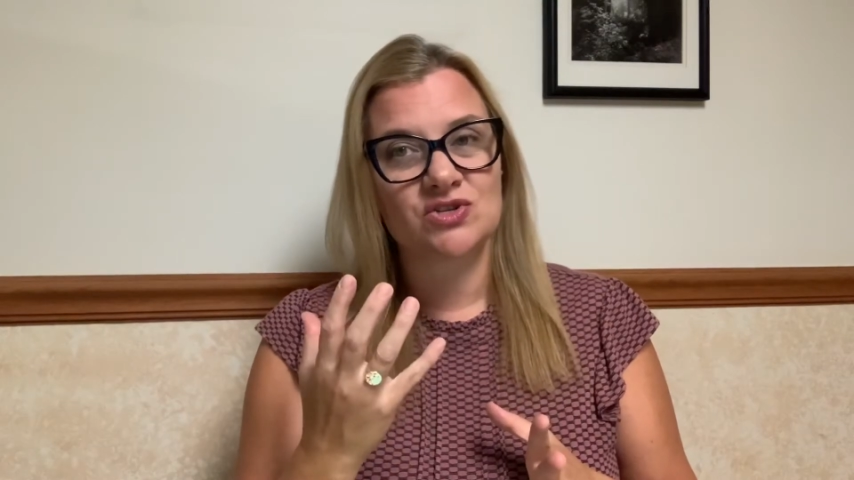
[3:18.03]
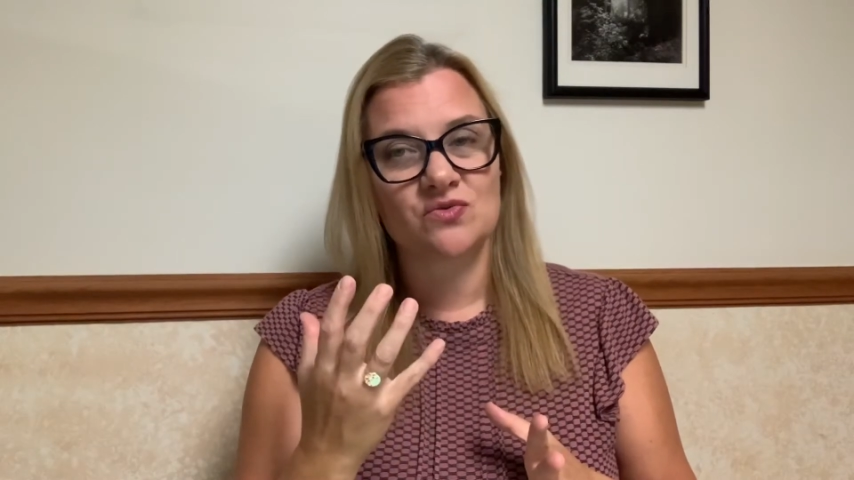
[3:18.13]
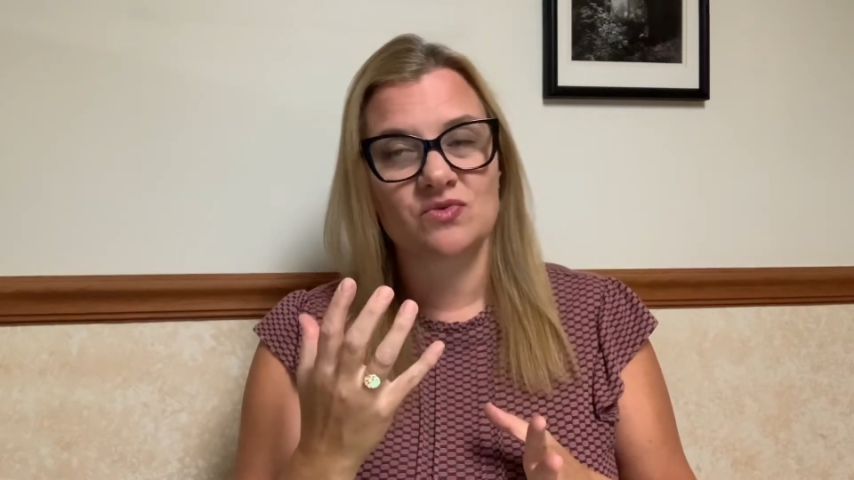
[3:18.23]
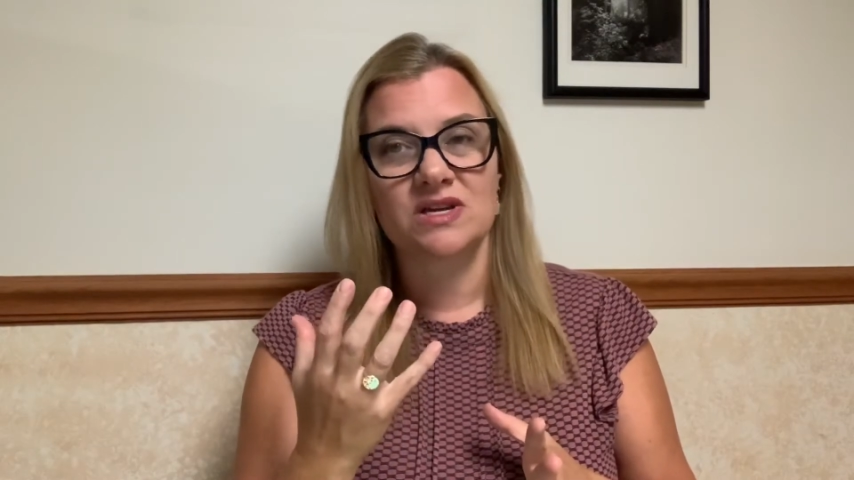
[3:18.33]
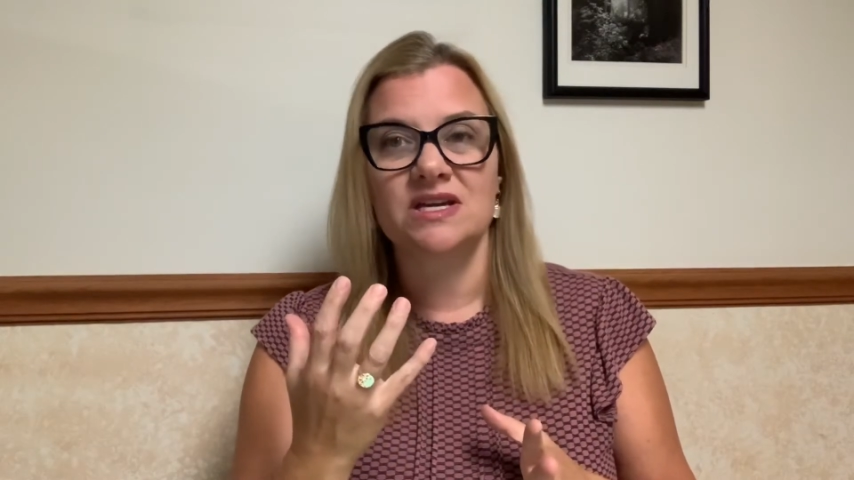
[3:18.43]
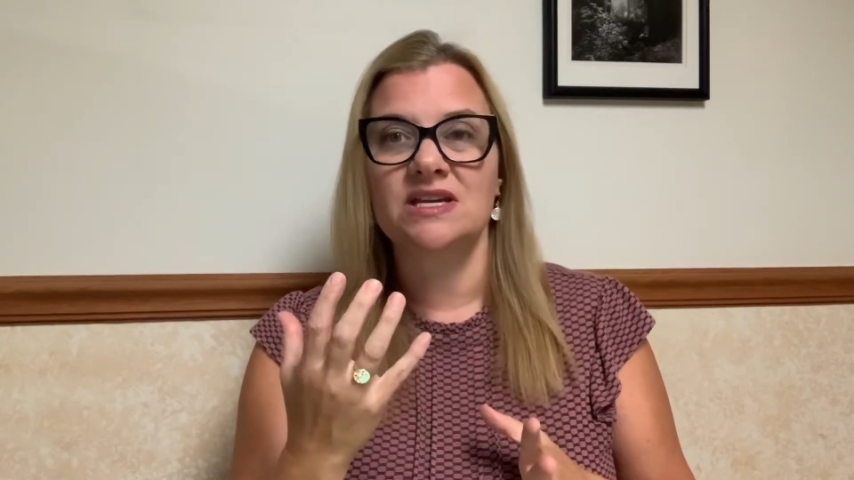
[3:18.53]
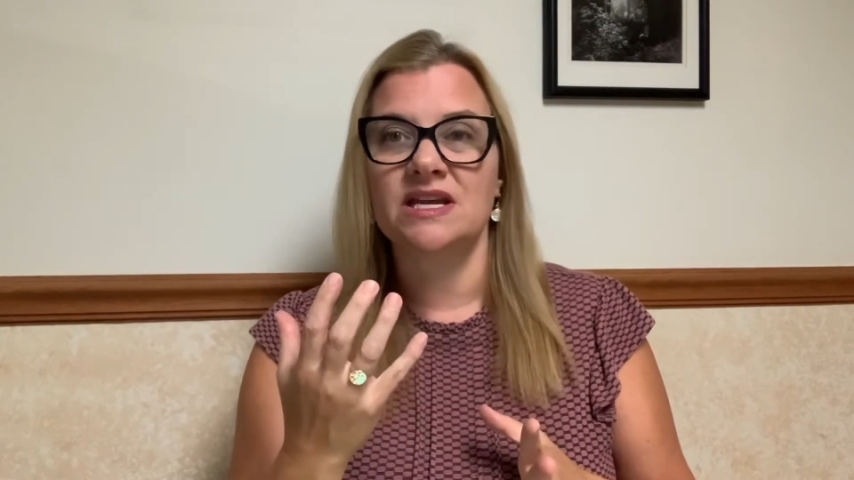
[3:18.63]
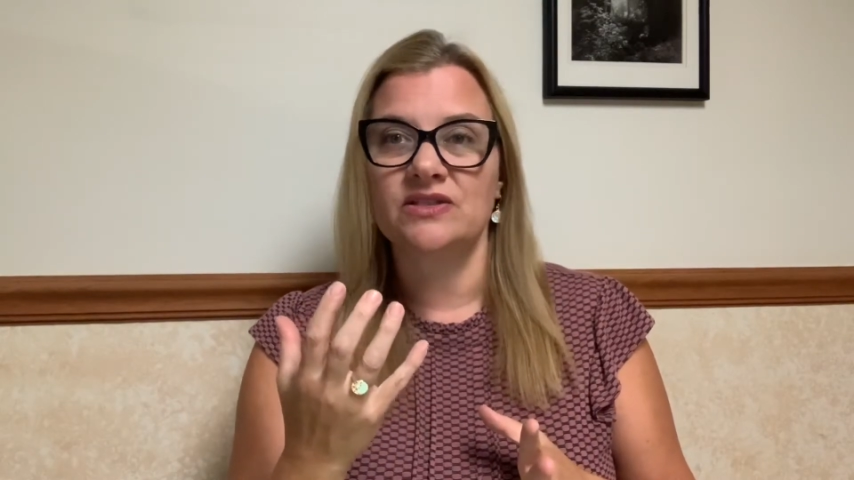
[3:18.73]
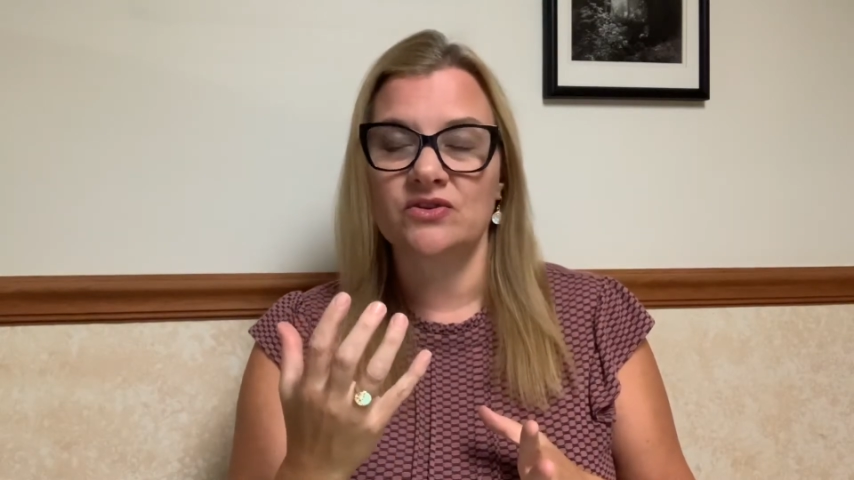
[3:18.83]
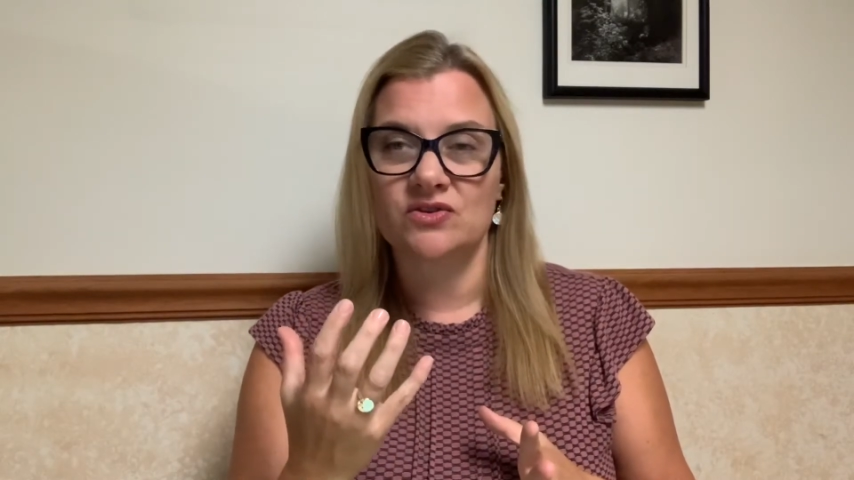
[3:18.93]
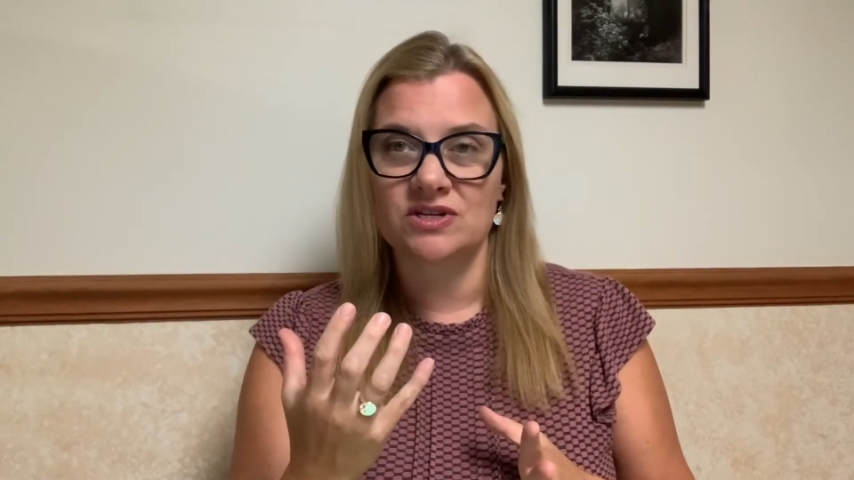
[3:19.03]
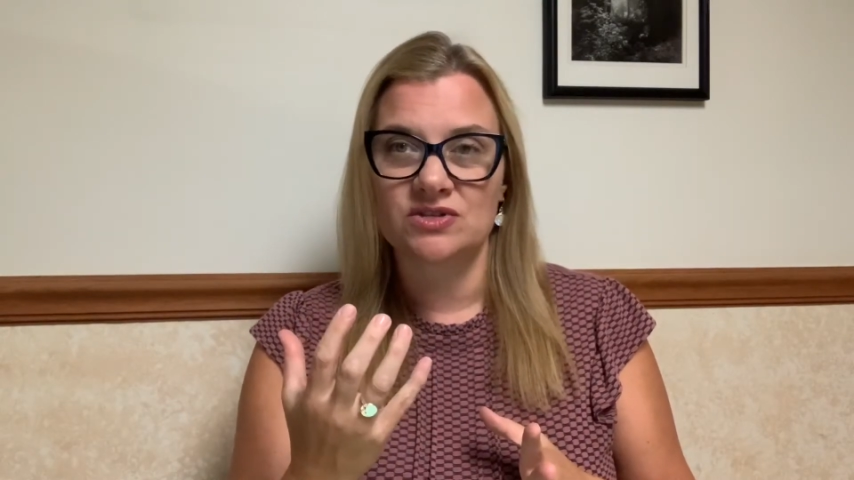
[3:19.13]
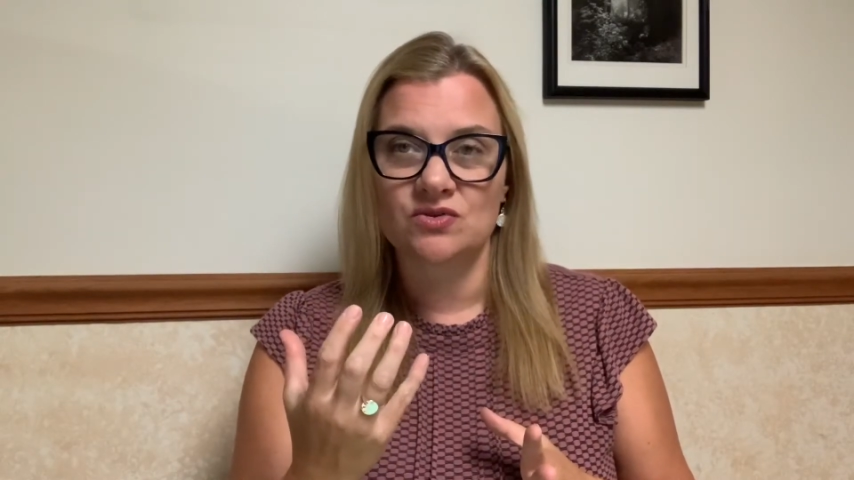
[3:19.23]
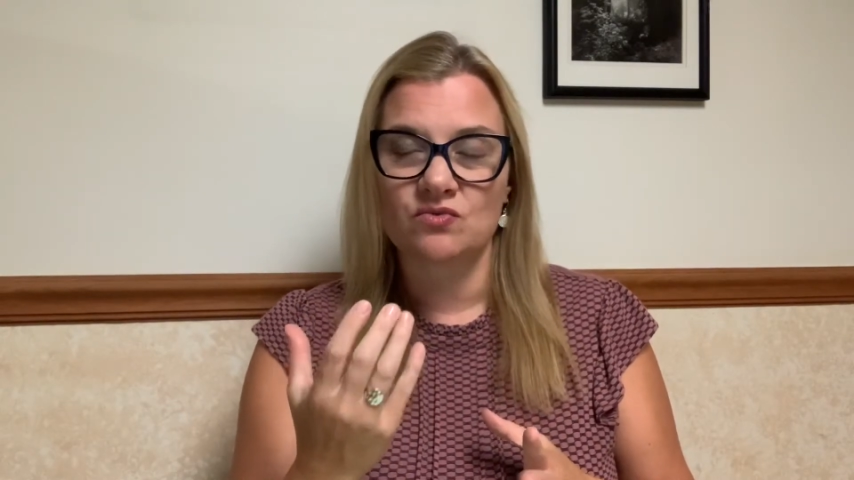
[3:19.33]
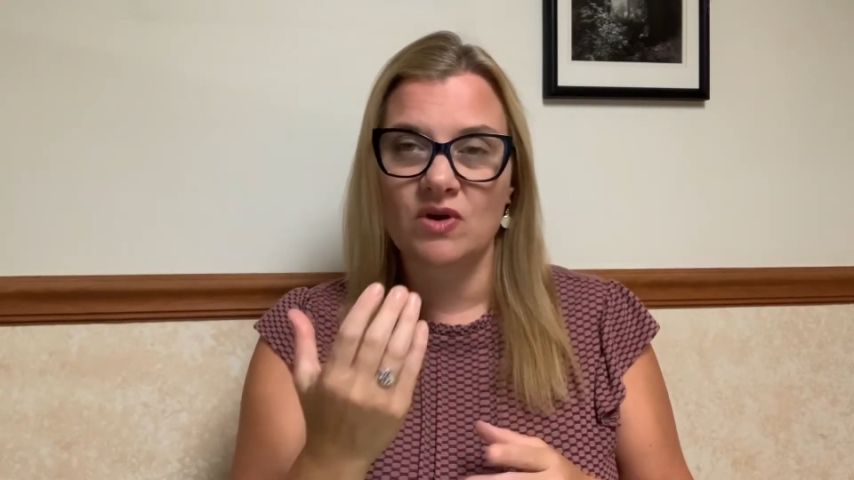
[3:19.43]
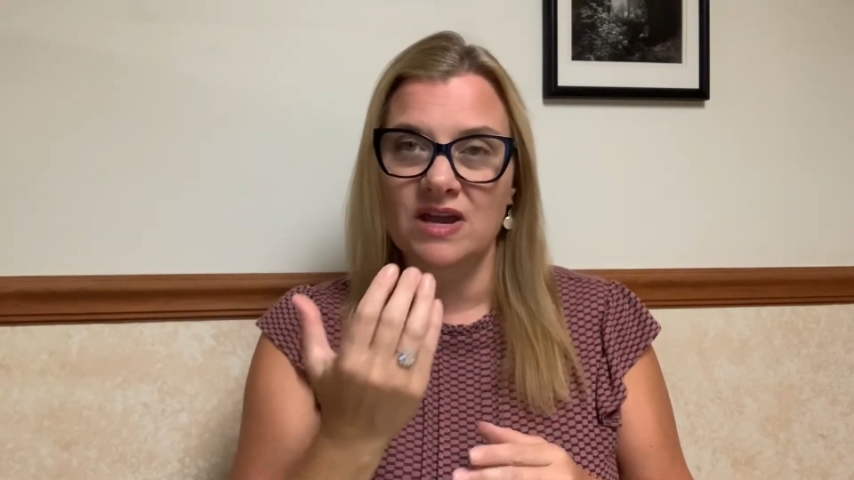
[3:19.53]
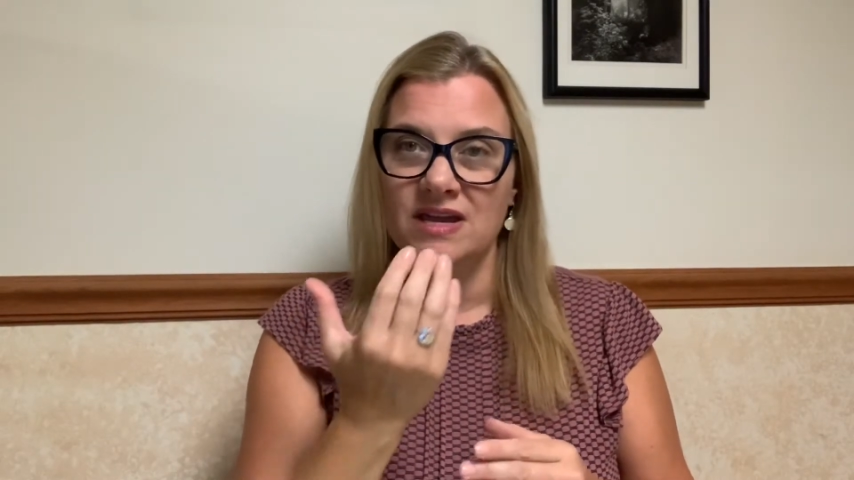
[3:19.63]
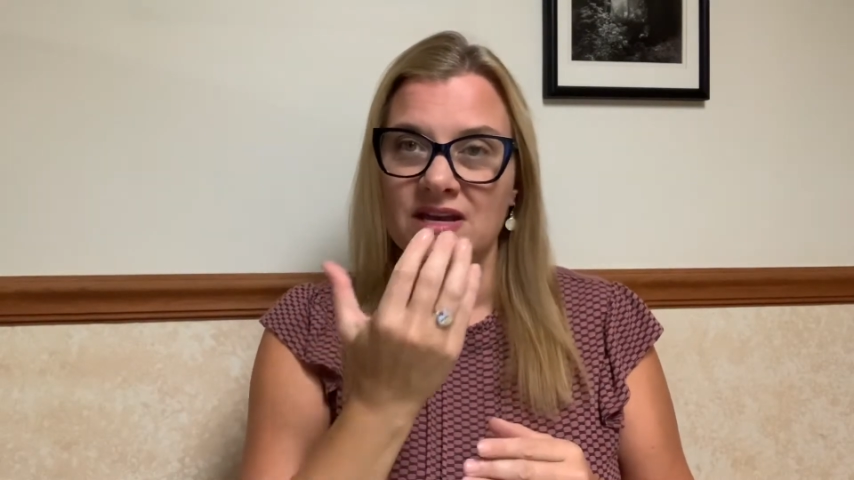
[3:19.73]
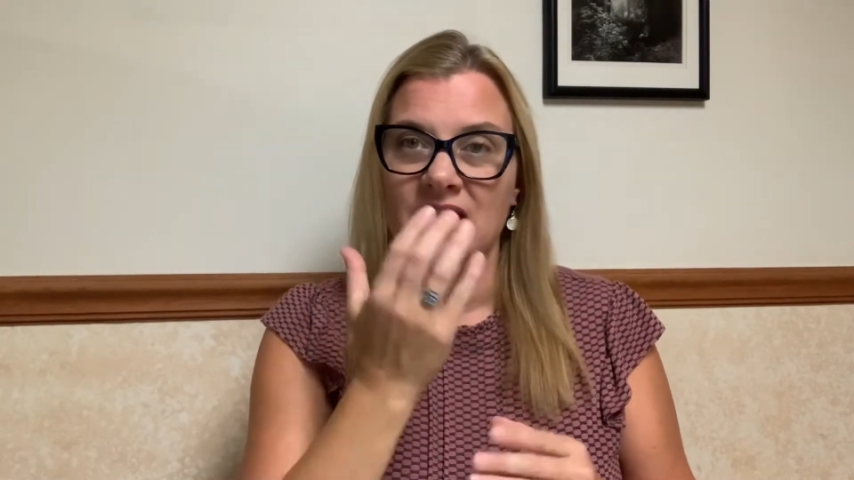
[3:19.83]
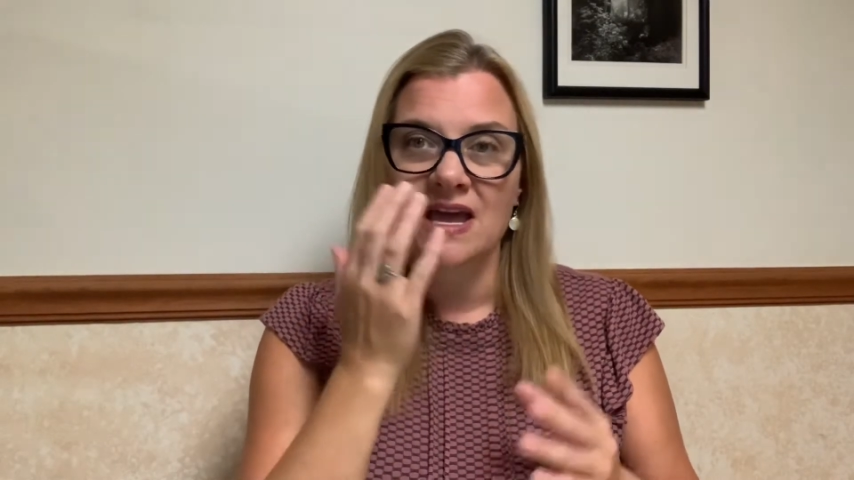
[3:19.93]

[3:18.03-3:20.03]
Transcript: read and learning to write